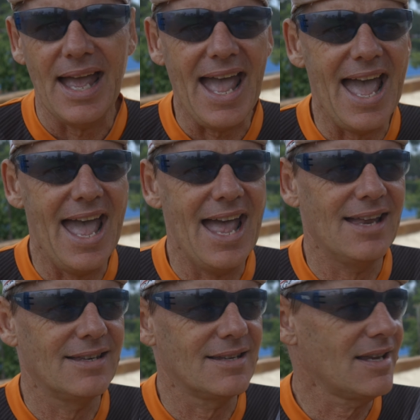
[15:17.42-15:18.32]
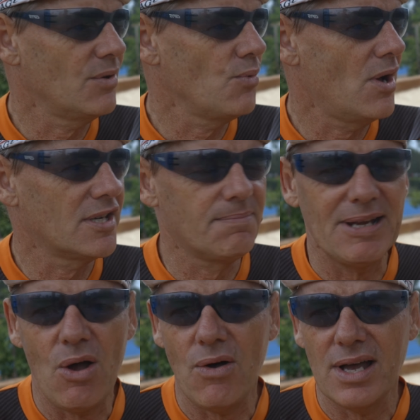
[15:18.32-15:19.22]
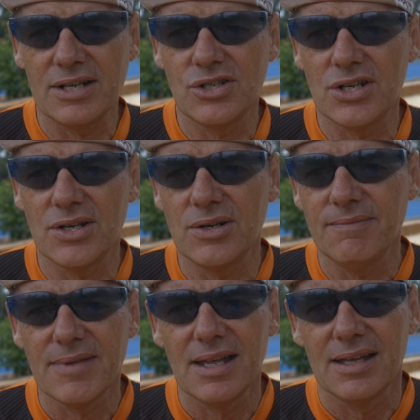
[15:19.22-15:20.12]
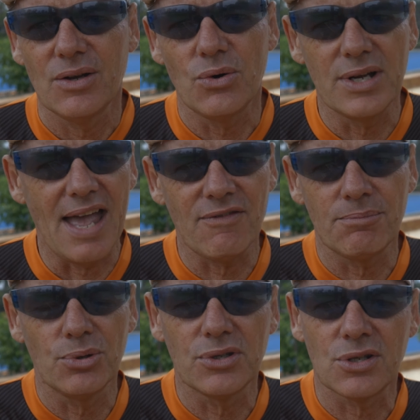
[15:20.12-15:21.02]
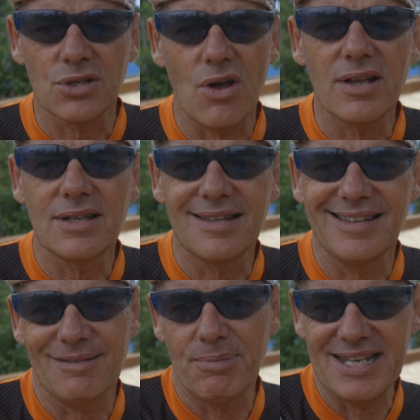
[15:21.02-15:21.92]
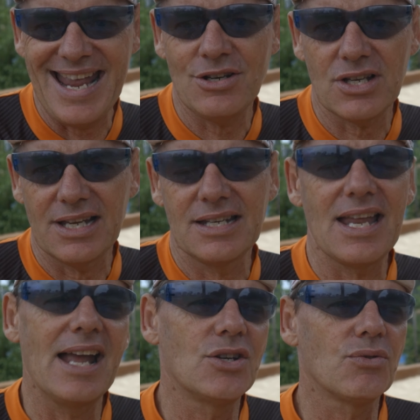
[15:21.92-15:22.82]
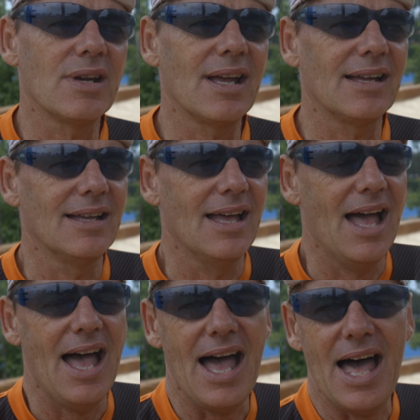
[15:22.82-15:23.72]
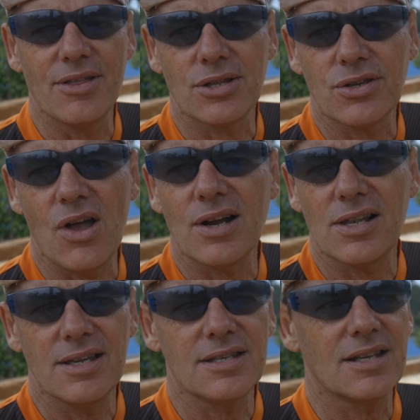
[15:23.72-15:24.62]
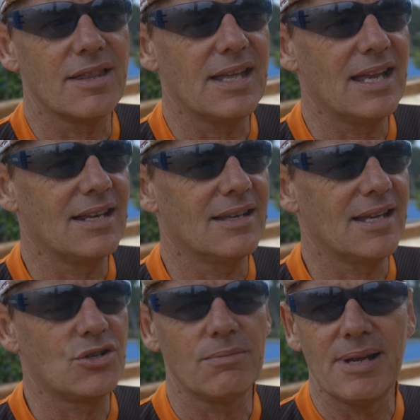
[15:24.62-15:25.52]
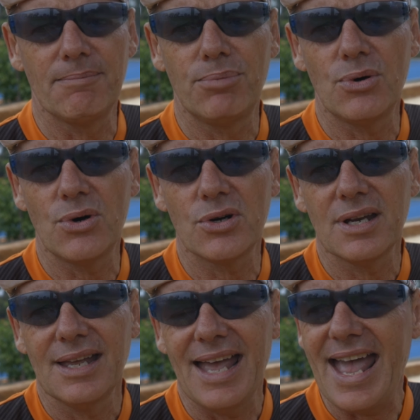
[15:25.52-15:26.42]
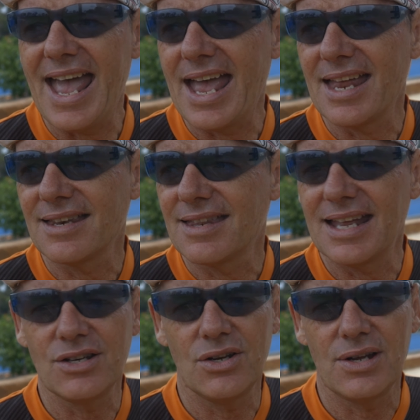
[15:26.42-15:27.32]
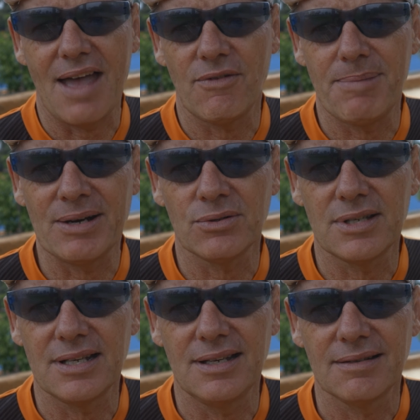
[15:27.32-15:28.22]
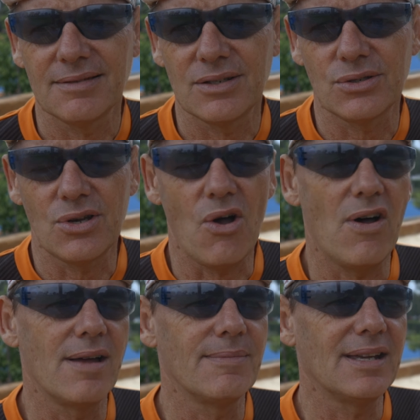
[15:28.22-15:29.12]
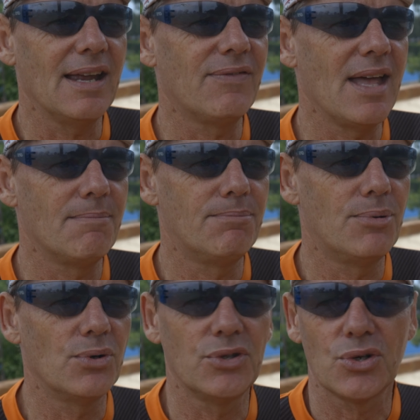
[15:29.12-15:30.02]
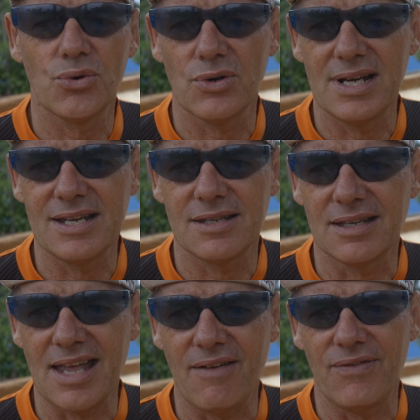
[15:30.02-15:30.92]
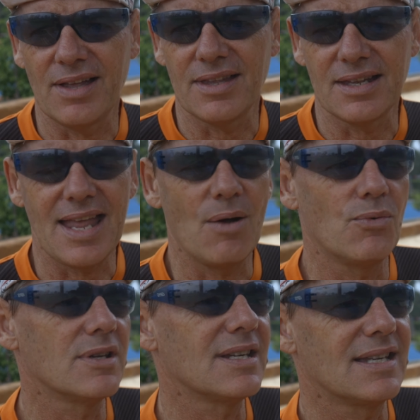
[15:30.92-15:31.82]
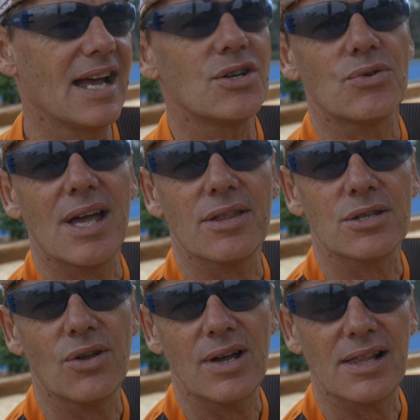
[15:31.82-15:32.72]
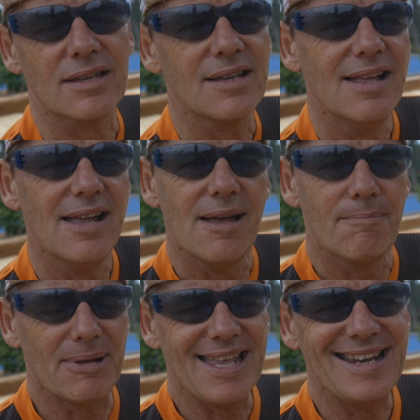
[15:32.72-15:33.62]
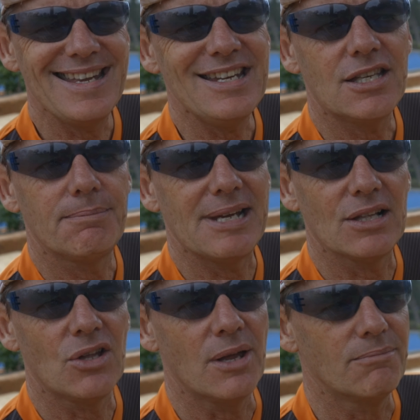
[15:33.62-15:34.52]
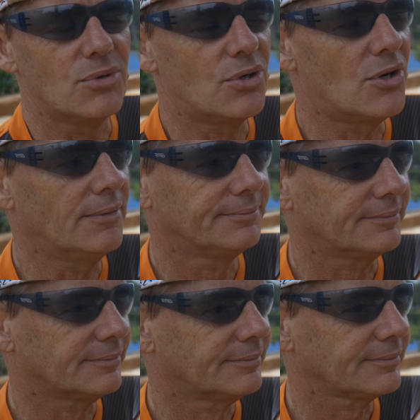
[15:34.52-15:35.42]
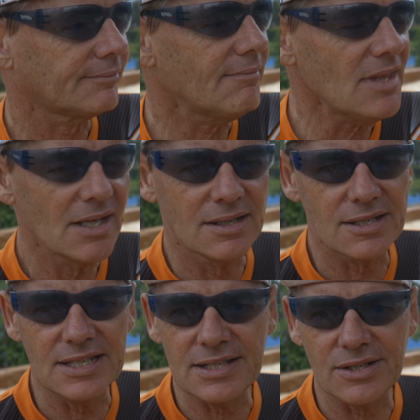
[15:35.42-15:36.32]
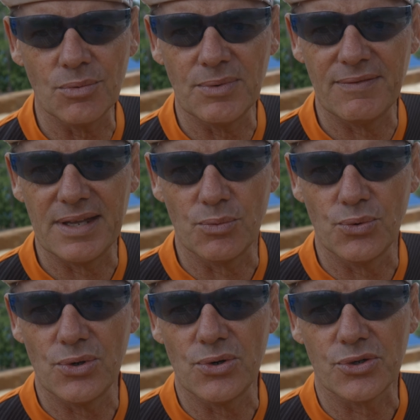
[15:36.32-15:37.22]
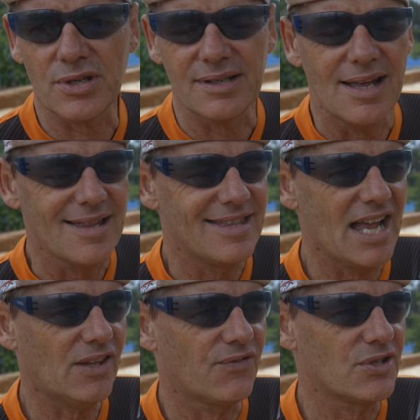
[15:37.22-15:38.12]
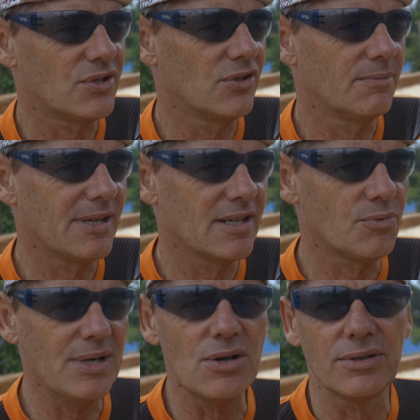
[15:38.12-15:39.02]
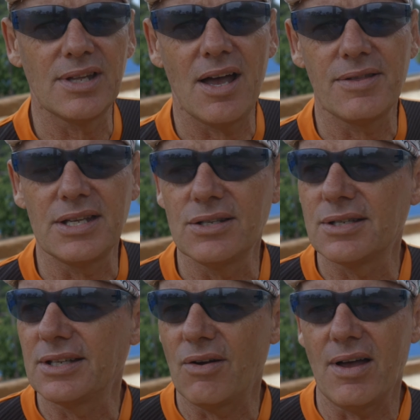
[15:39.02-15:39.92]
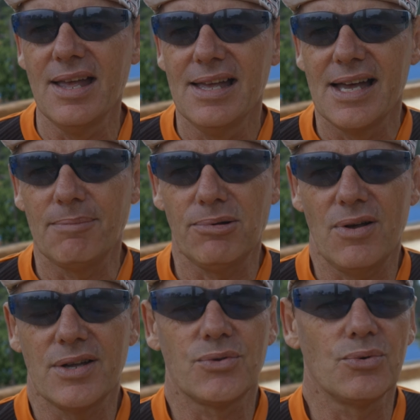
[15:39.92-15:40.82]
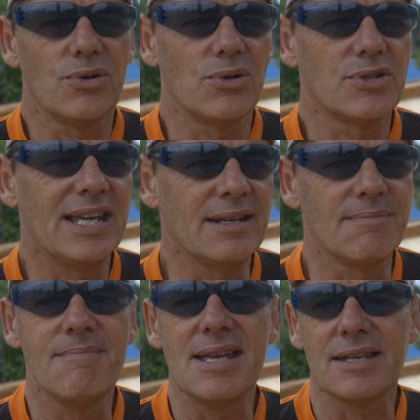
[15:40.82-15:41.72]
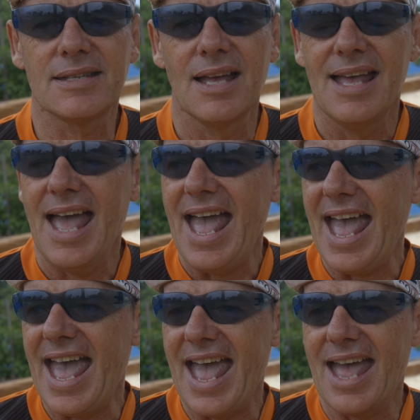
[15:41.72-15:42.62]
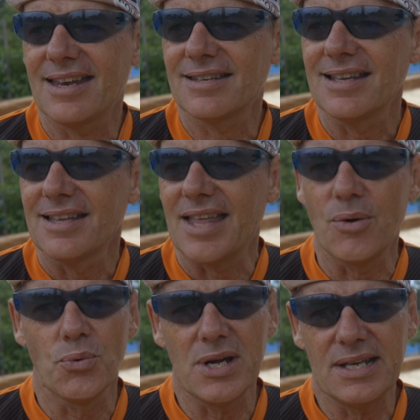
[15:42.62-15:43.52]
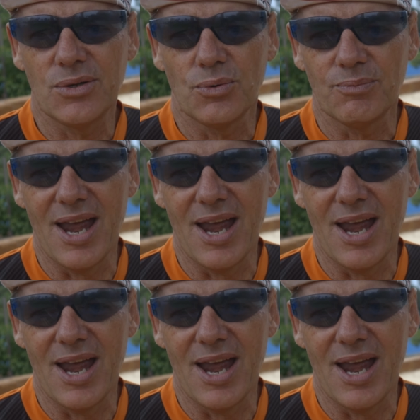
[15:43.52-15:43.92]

and there's other riders behind you, or you haven't pulled to the side, potentially endangering other cyclists, then there should be a board, and then you have a penalty time if that board decrees that they felt that that was endangering other cyclists. But they need to be a lot more consistent with their rules. That's for sure, because we all know the UCI applies rules hit and miss, and they read the,